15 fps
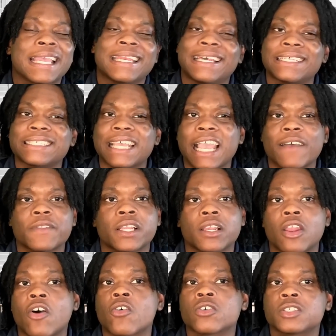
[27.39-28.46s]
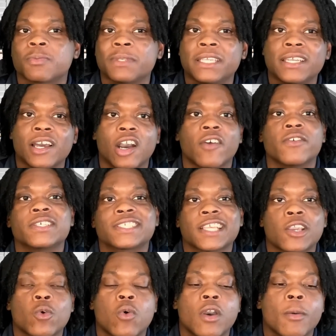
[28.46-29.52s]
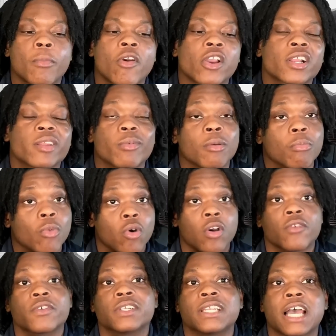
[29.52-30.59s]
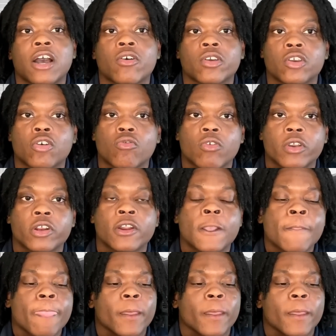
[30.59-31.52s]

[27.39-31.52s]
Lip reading: Doesn't have the long speed of a Saquon Barkley, but more of a downhill runner.